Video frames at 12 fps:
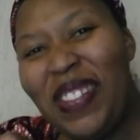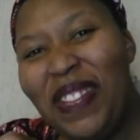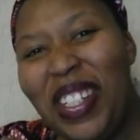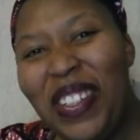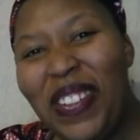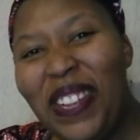
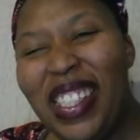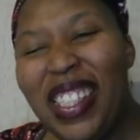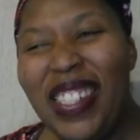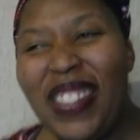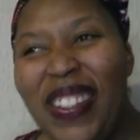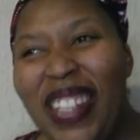queens and
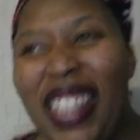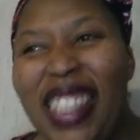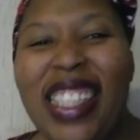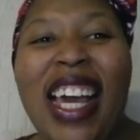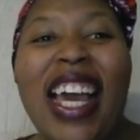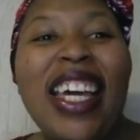queens,
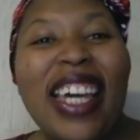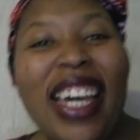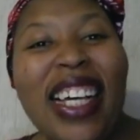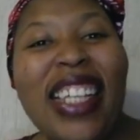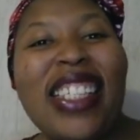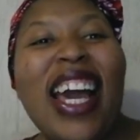kings
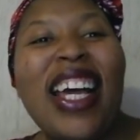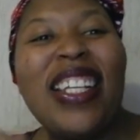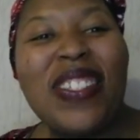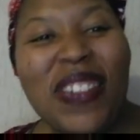and queens.